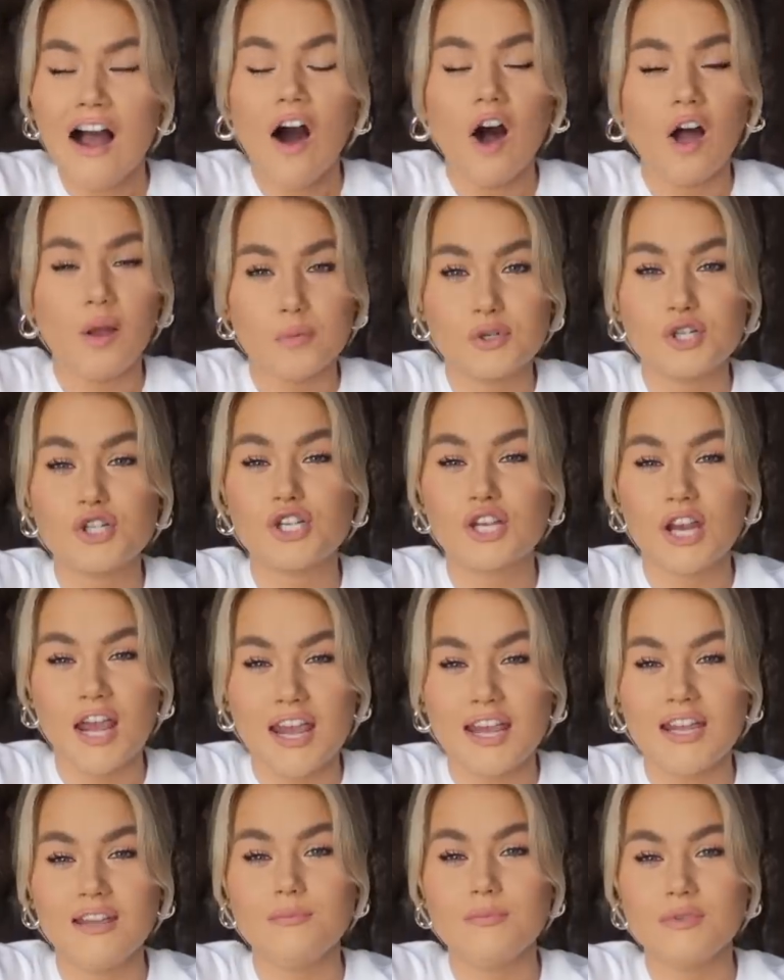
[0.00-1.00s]
I'm
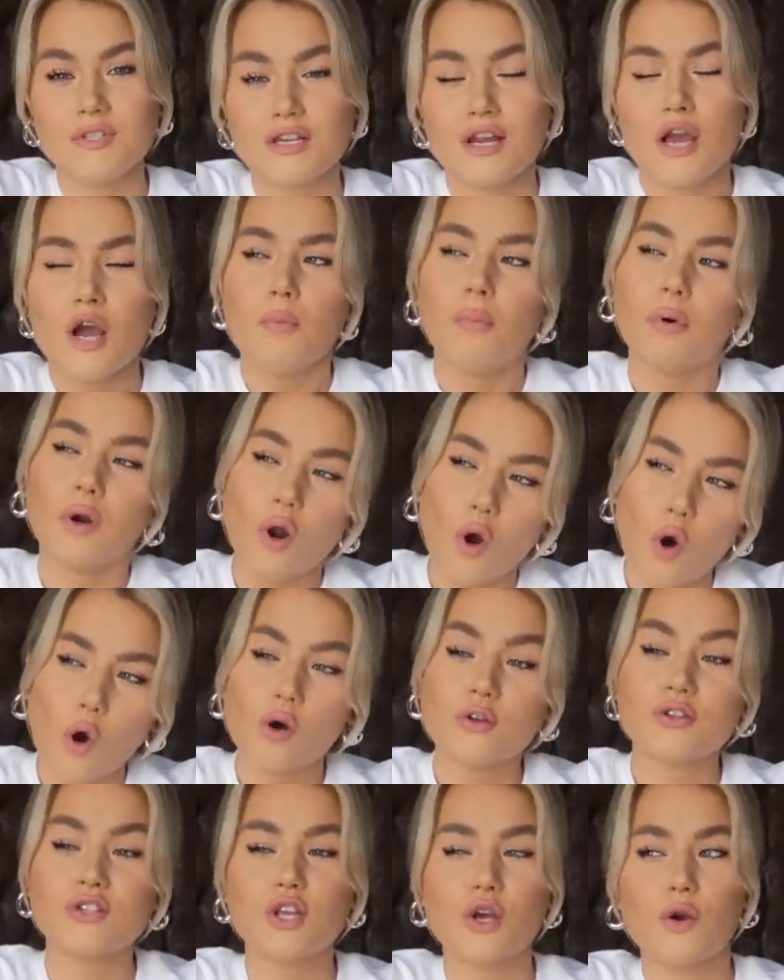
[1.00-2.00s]
ashamed. But
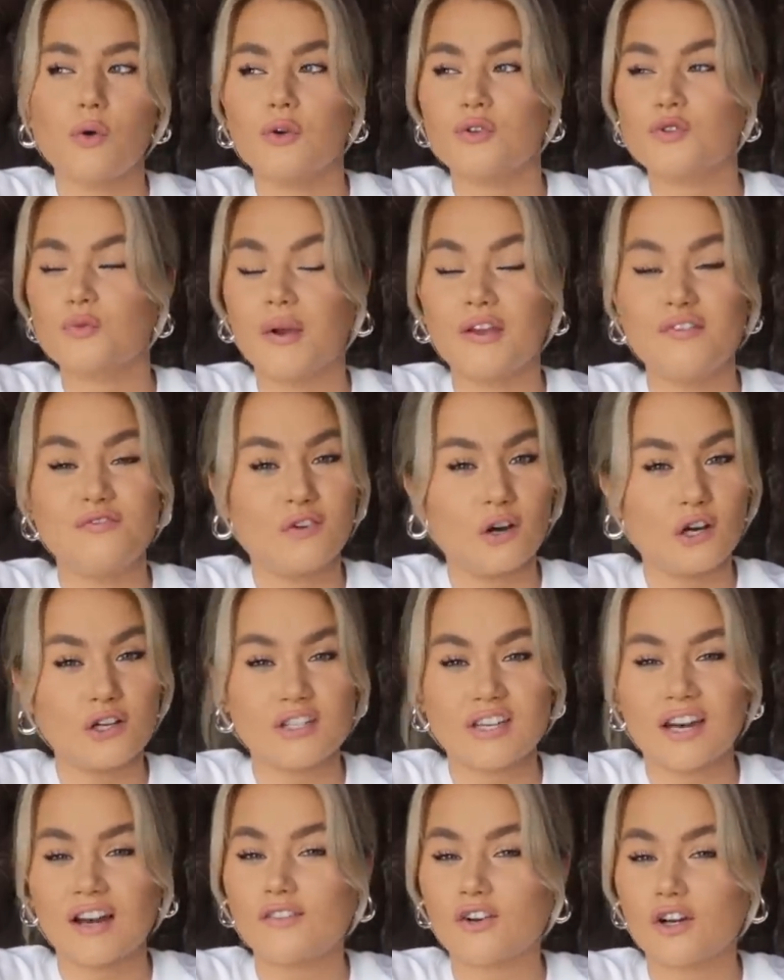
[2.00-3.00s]
also, it was my
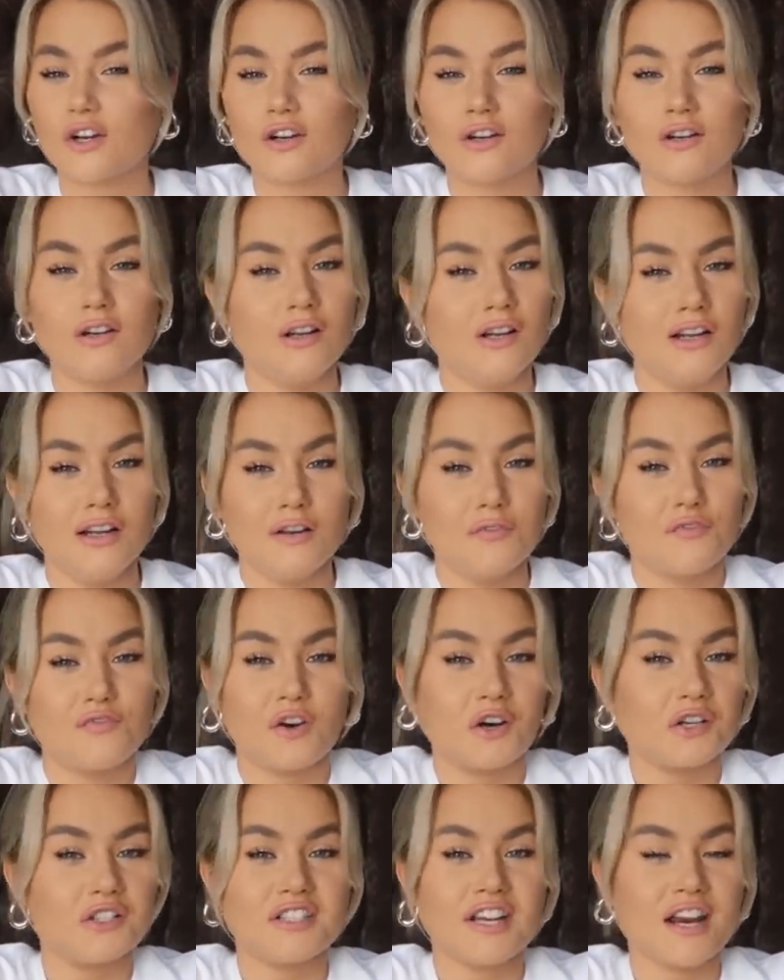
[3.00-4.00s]
first ever
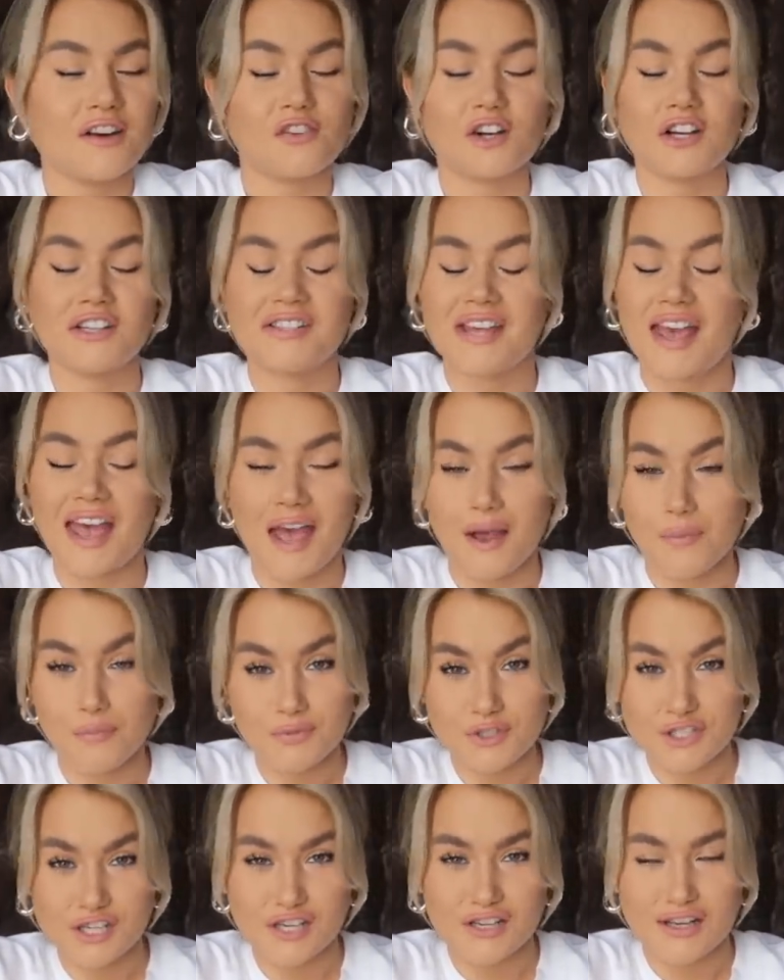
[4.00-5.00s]

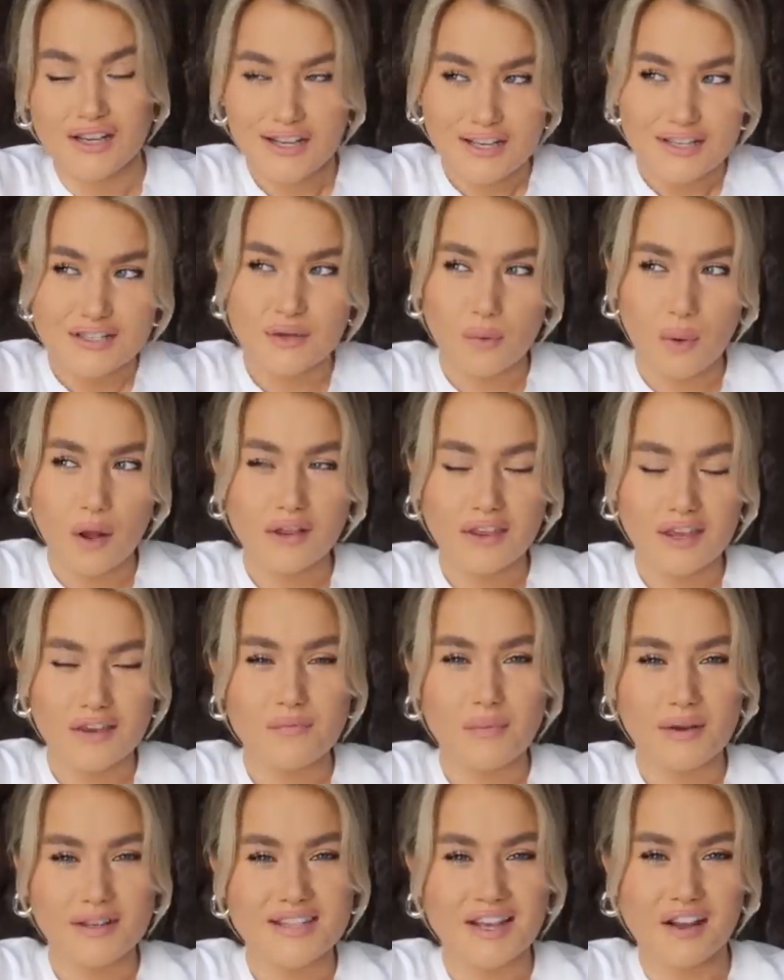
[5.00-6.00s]
attempt. So I'll
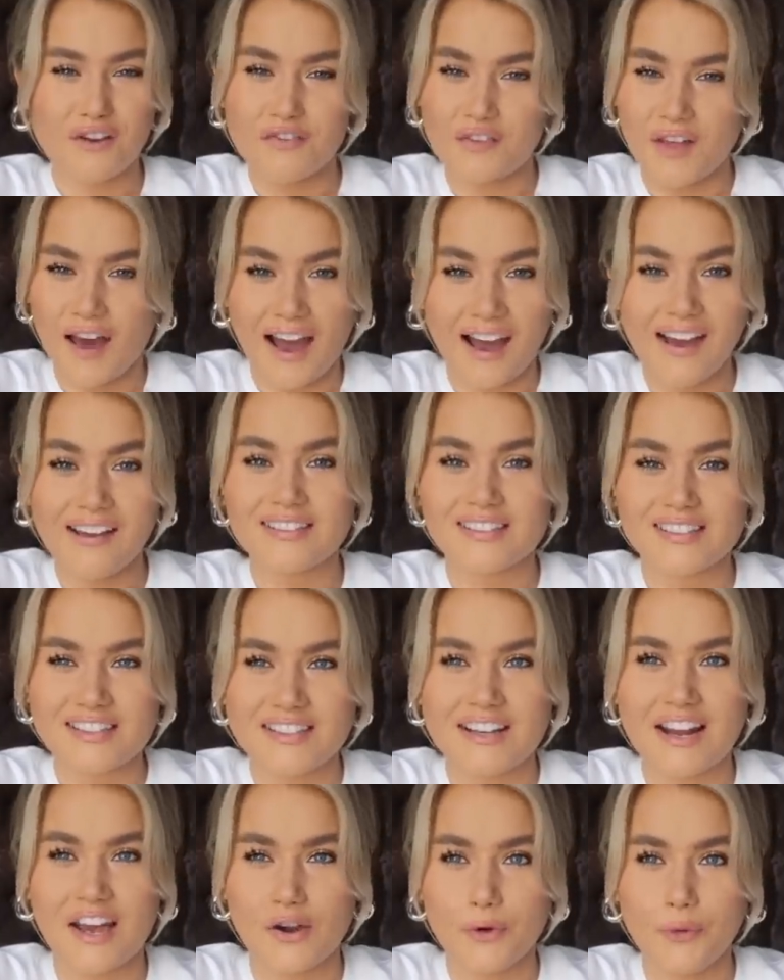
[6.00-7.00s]
give myself that,
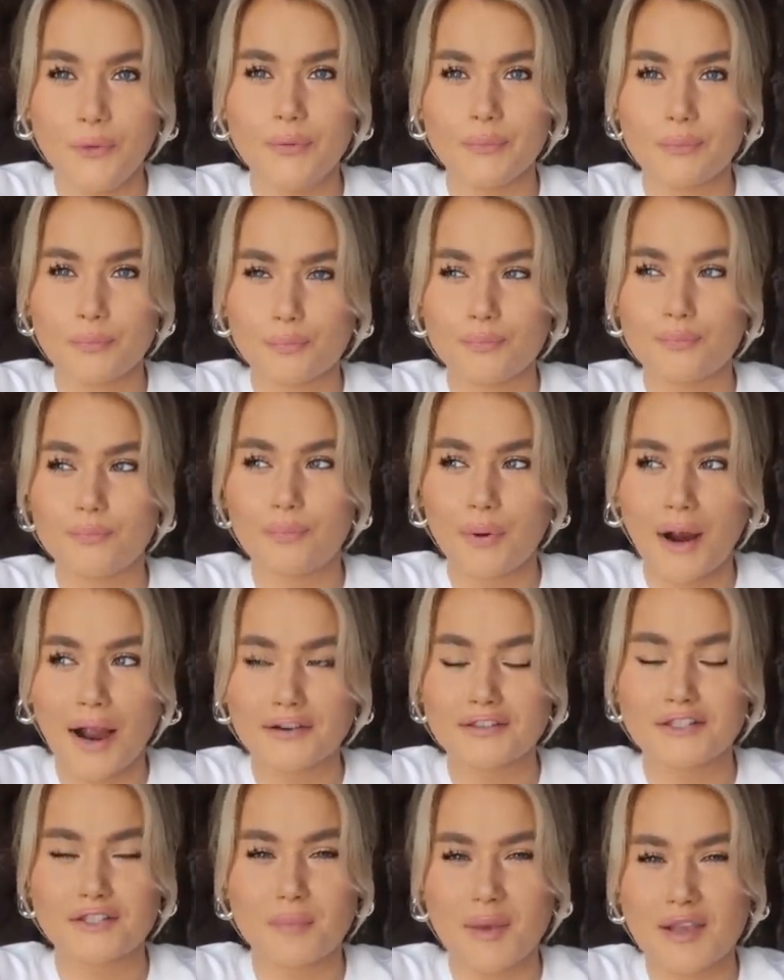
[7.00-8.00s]
you know.
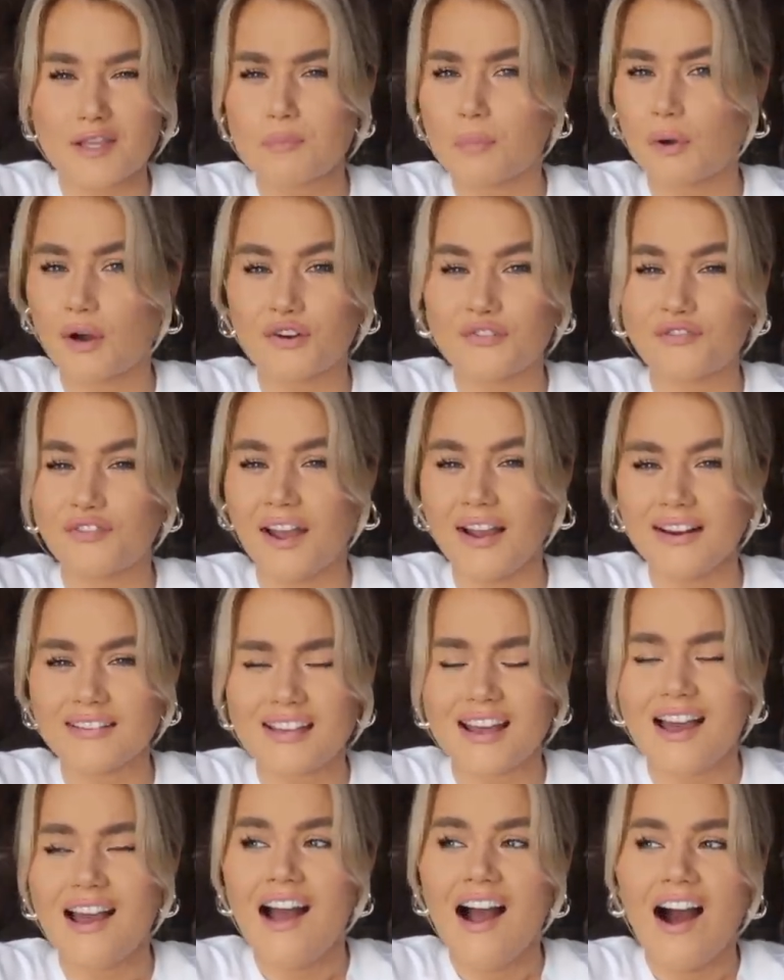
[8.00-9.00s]
Practice makes
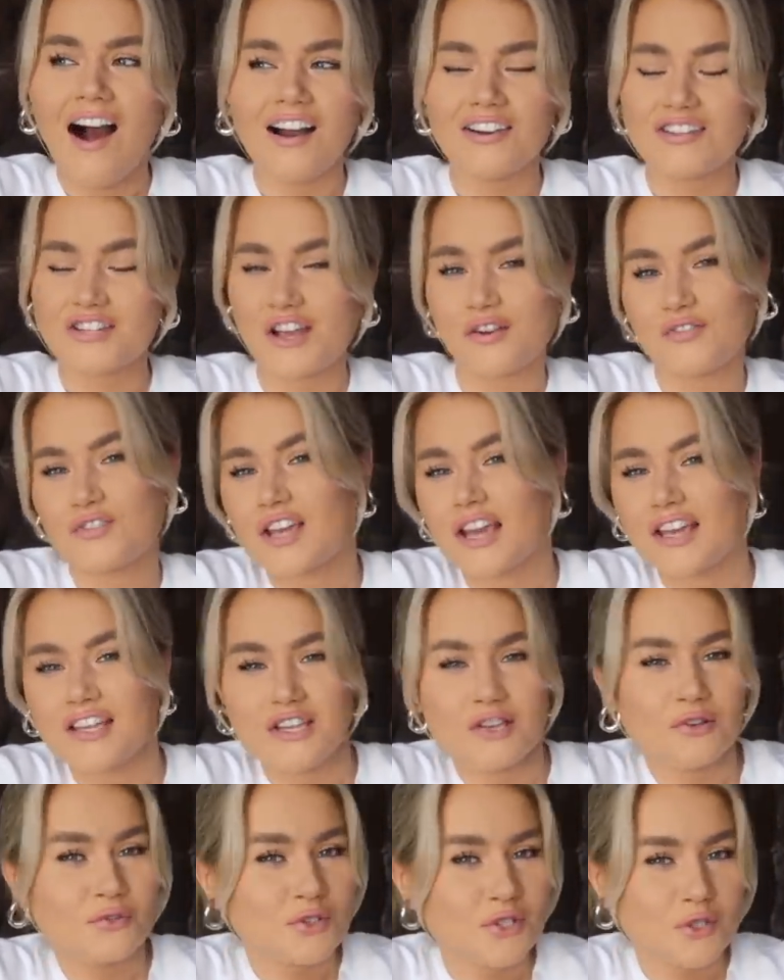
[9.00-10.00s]
perfect. I just have to get
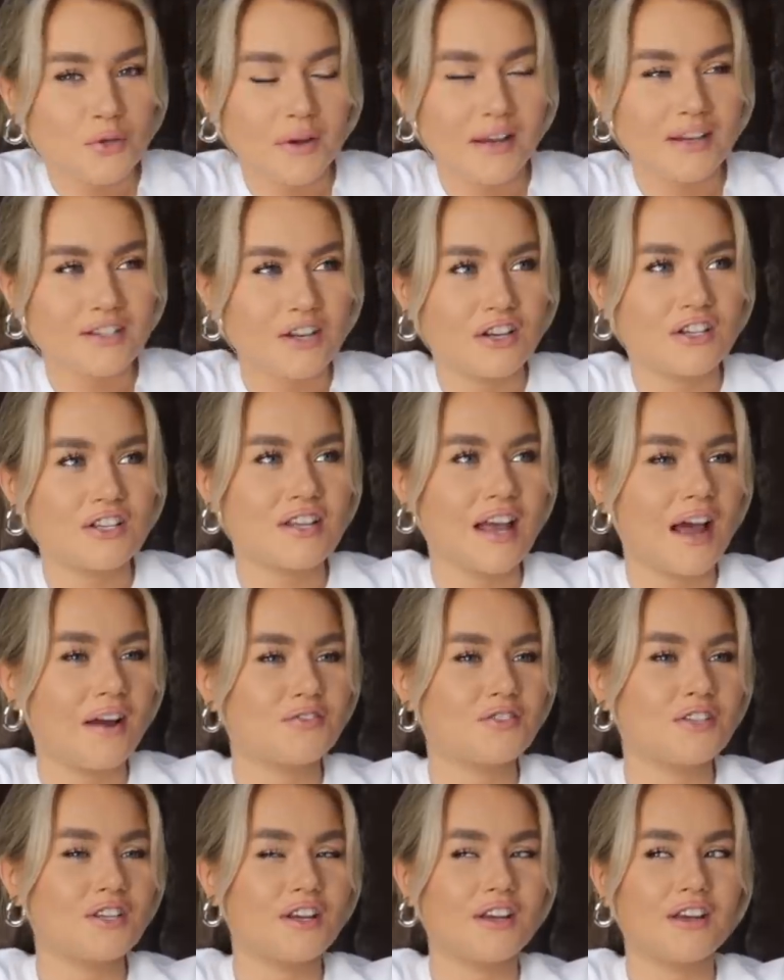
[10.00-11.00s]
used to it. I just
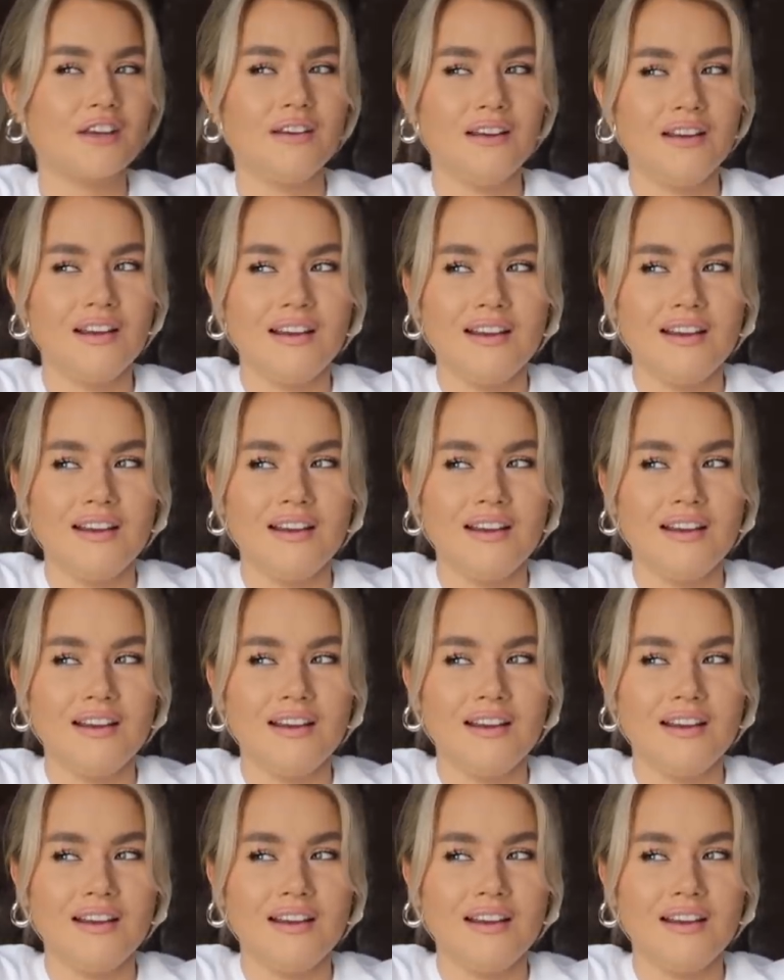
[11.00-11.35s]
have to,